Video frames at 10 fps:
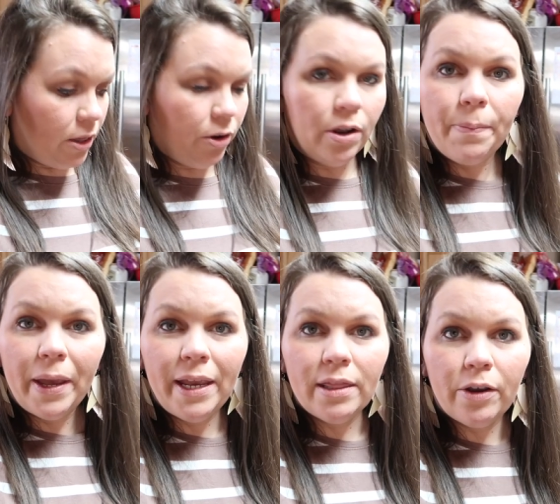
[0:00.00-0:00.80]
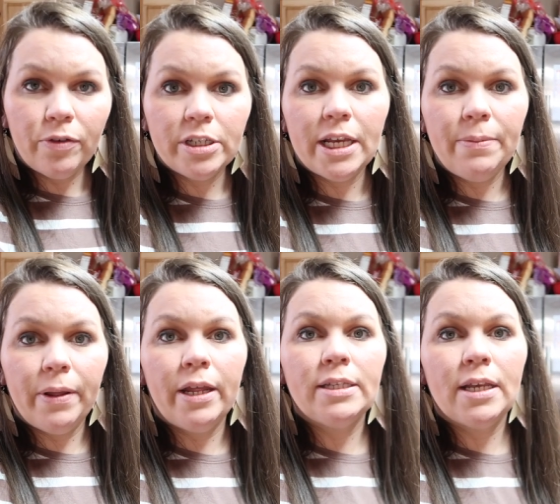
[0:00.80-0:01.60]
Yeah, they're gonna bake in there for 10
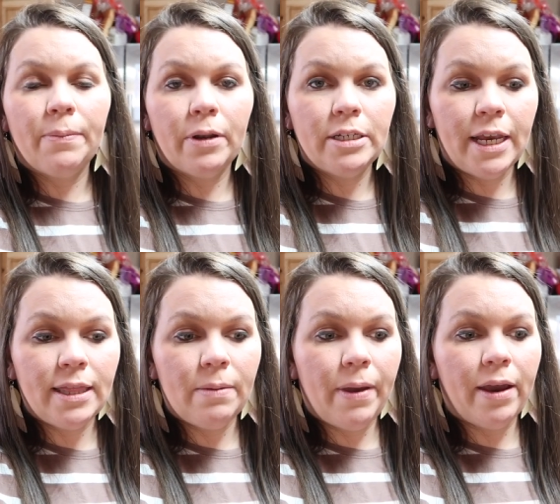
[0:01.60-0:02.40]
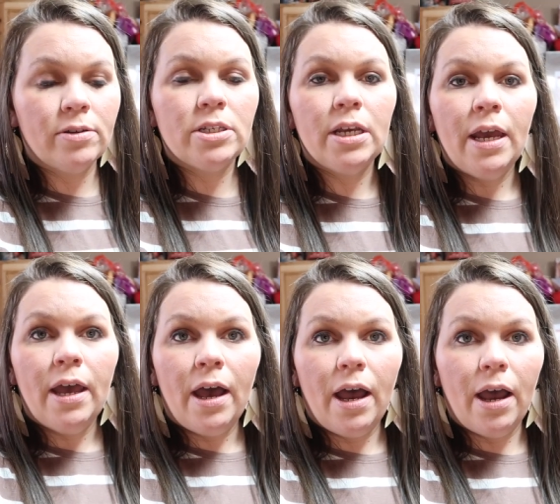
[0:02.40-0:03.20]
minutes. I'm gonna take them out.
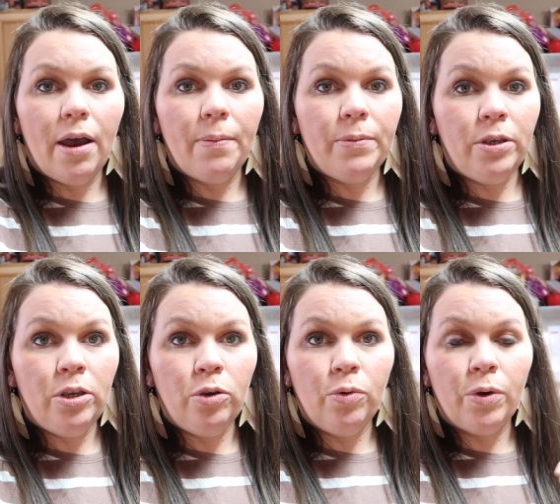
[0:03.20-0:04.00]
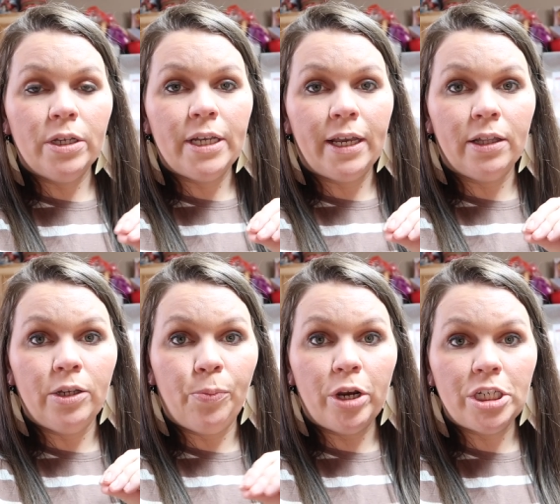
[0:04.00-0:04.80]
Um, you take a,
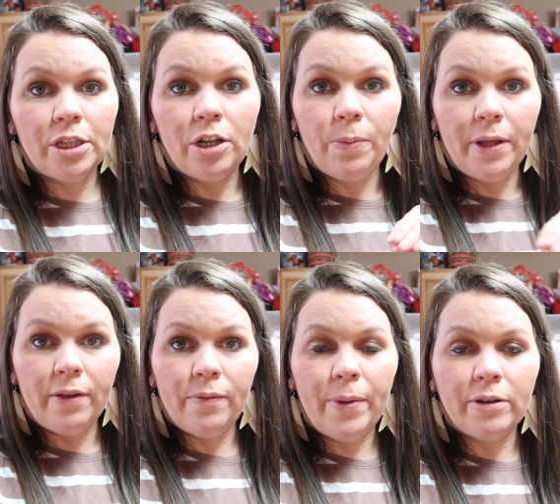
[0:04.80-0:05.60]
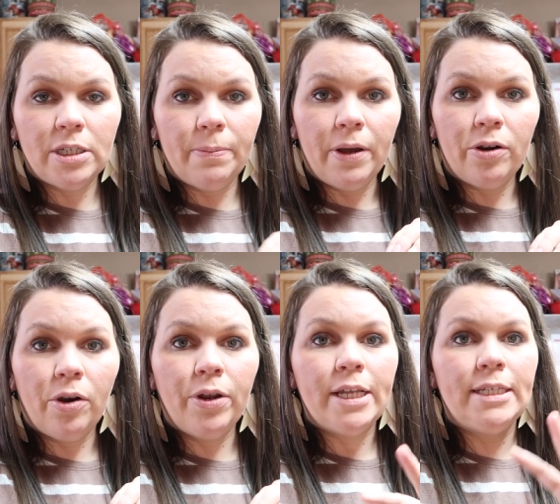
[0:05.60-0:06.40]
you brush a little bit of melted butter
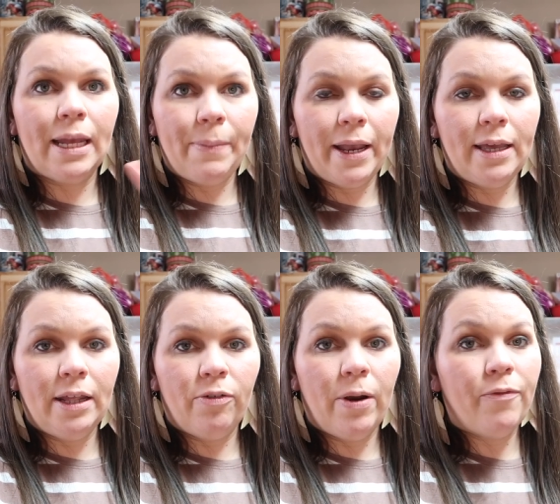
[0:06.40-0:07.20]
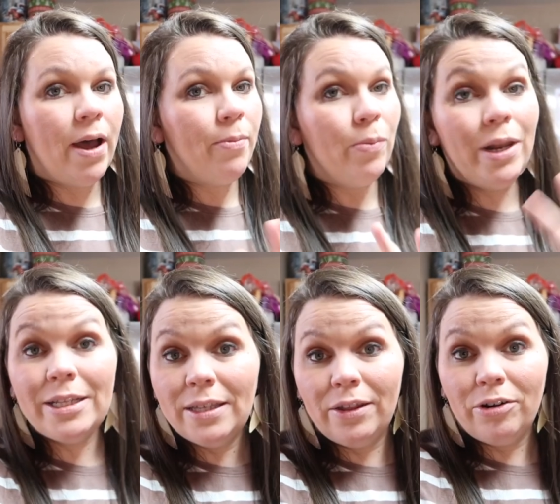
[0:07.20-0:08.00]
on it, stick it back in there for about five more
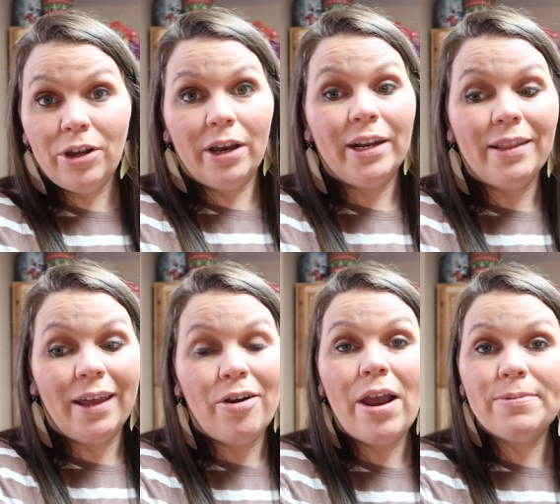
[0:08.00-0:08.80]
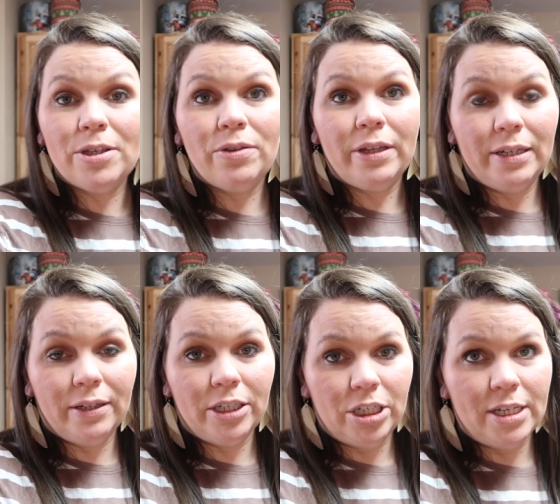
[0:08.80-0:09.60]
minutes and they're done. And they are absolutely
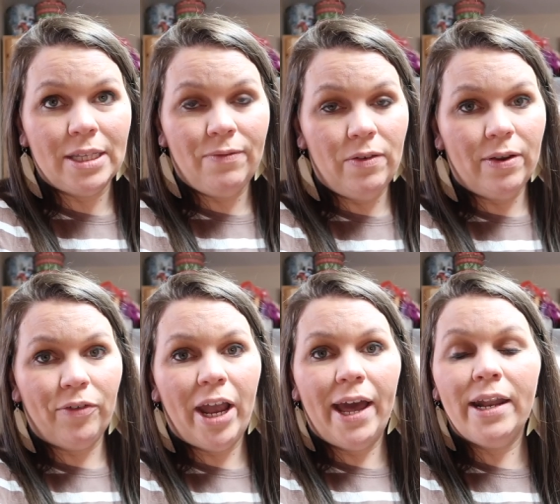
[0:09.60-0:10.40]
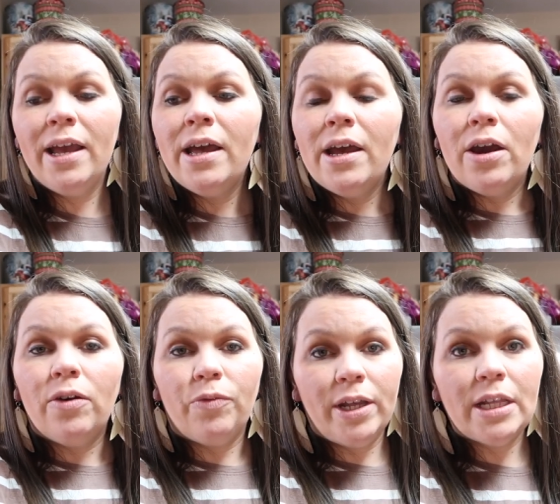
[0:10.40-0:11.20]
delicious. If you've ever had
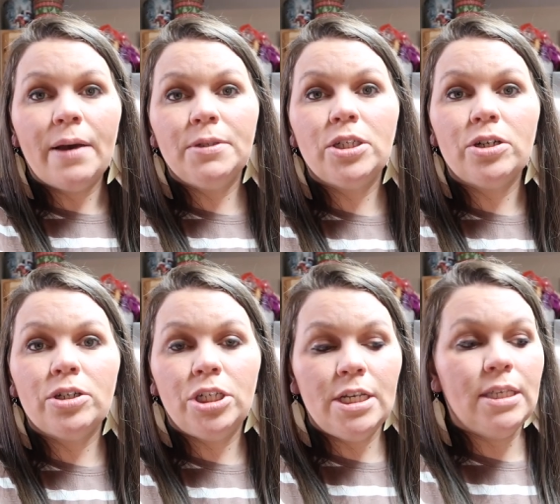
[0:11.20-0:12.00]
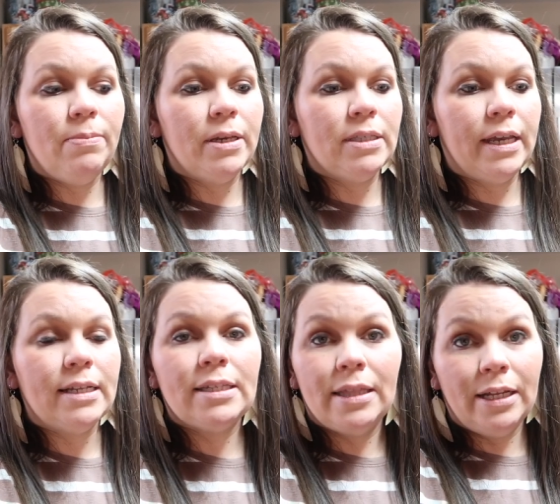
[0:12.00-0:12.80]
Red Lobster's cheesy
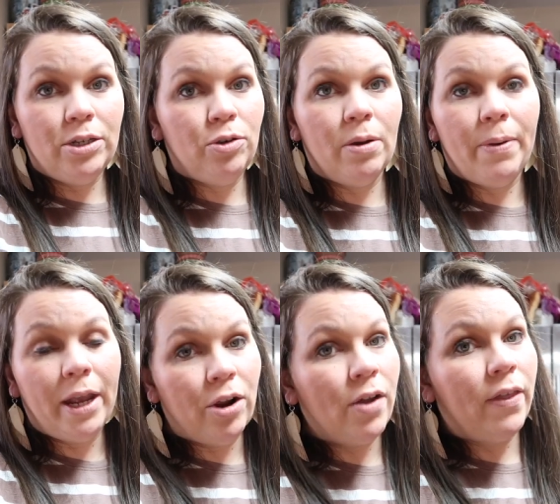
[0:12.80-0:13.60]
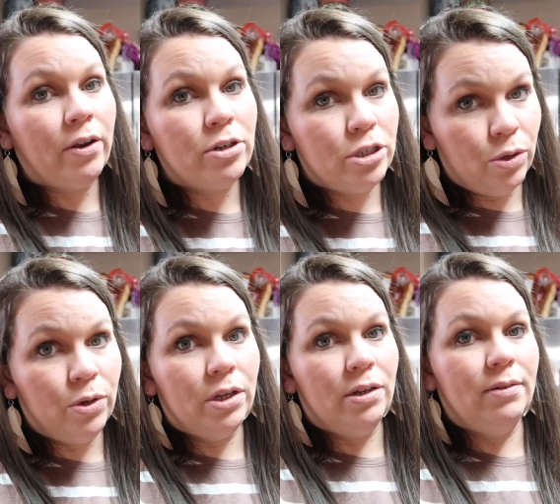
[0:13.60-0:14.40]
biscuits, they do compare. They are so
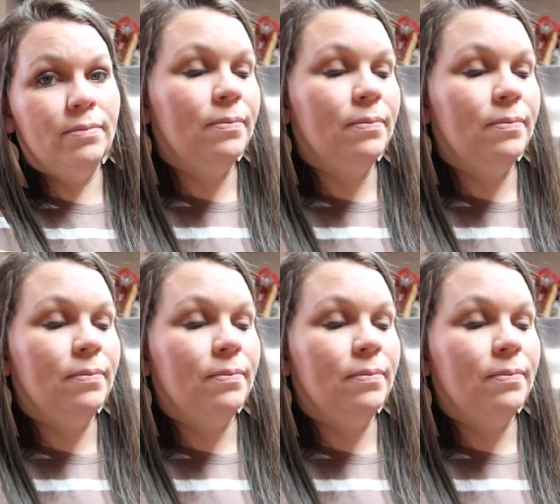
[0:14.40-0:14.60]
good.